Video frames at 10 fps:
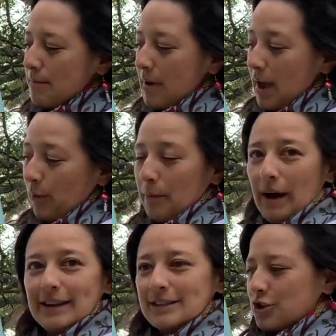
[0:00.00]
And what
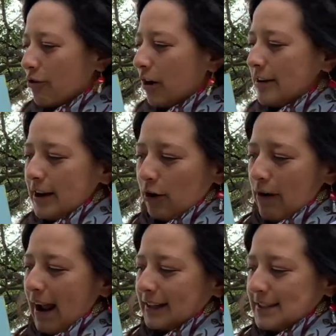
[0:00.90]
about in the
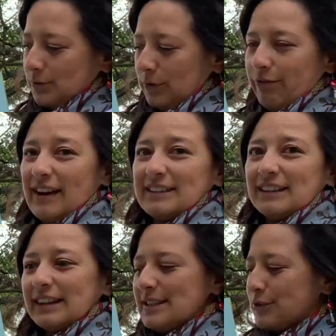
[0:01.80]
cracks? We find
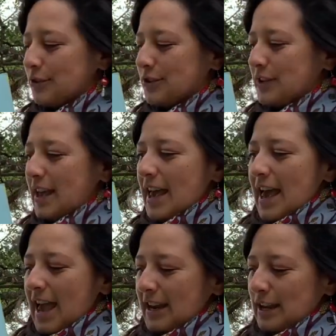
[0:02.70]
the lizards.
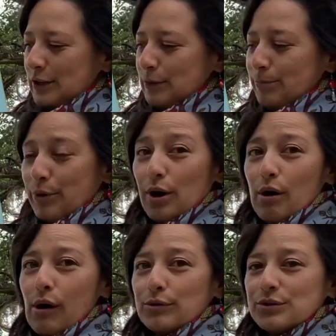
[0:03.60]
And in the
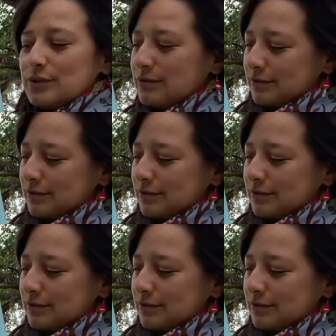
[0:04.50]
burrows,